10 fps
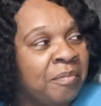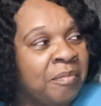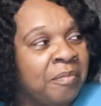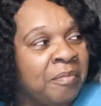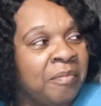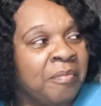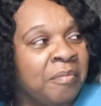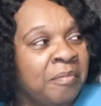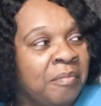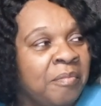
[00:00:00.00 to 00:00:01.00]

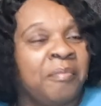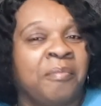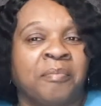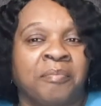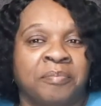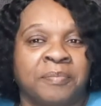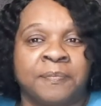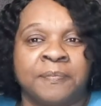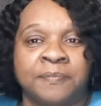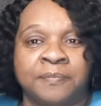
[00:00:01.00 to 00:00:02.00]

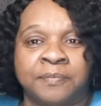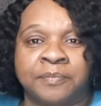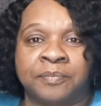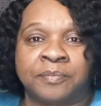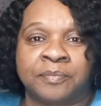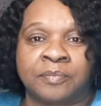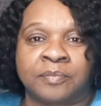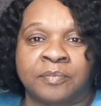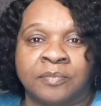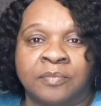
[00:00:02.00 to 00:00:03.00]

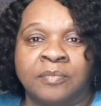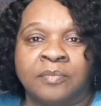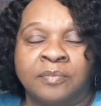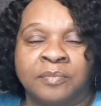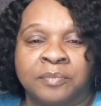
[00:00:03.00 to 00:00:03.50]
(silent)